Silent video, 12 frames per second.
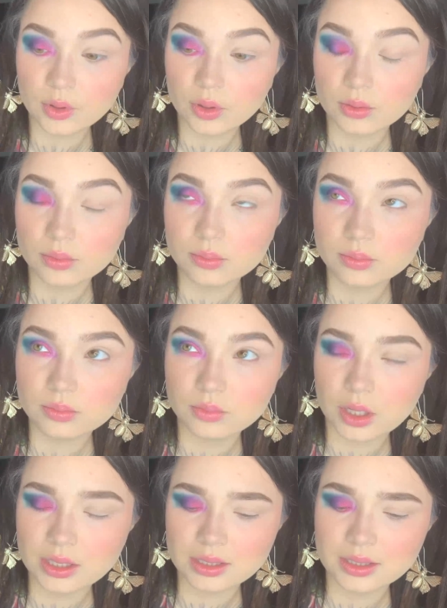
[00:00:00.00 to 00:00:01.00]
or
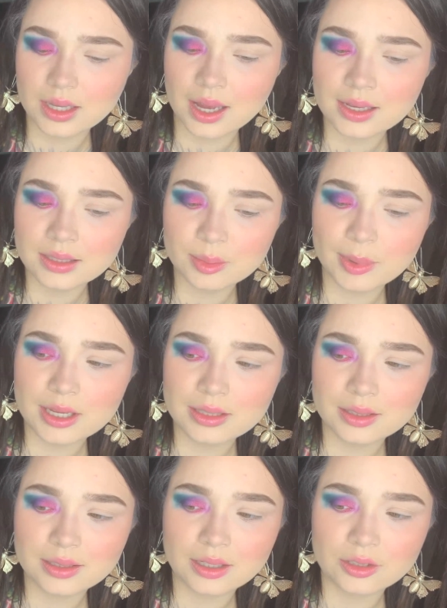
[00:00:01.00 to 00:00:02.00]
is it sky in
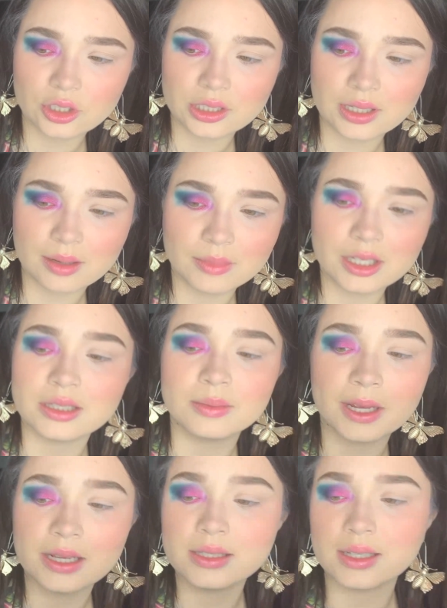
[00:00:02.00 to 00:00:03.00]
space? Is that just empty
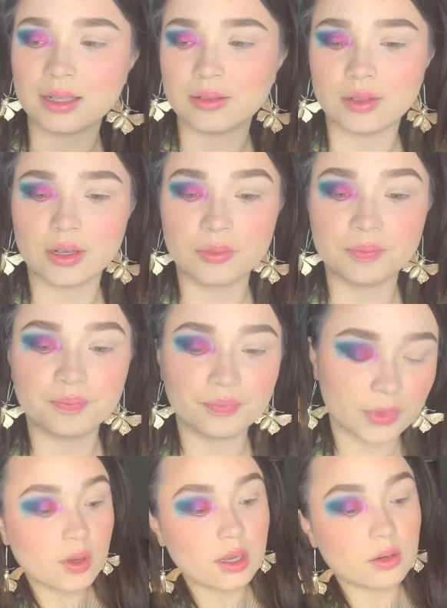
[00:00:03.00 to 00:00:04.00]
space? I don't know.
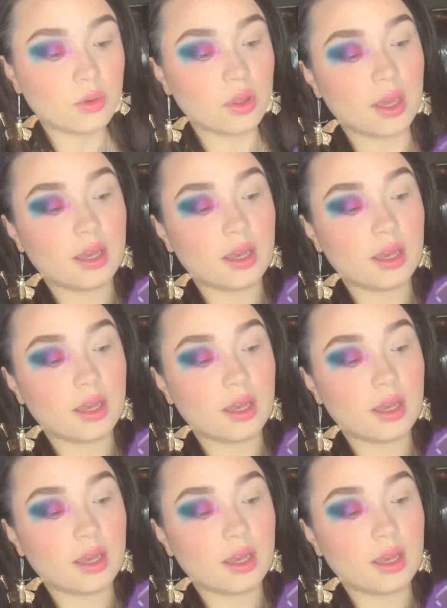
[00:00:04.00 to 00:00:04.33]
Going in with